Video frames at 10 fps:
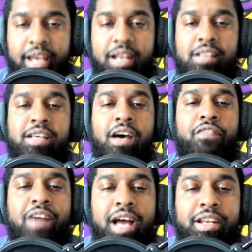and a
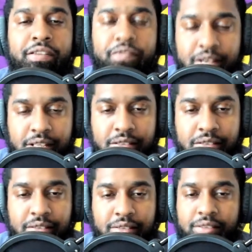top five defense.
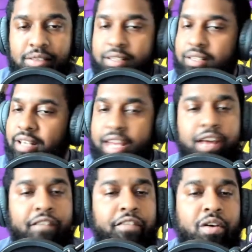The
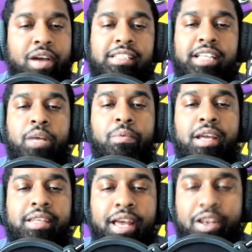NFL ain't set up
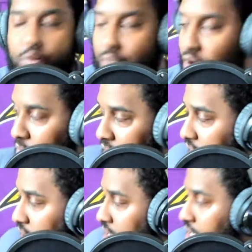like that no more,
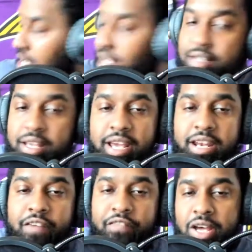man. The
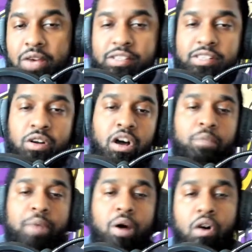NFL is all
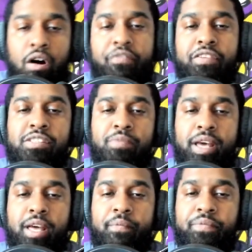about offense,
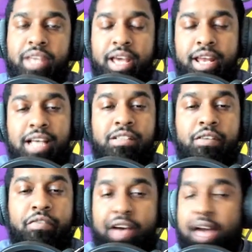man, and that's
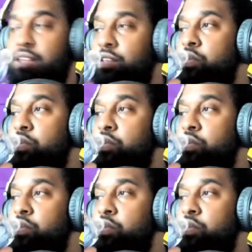a fact.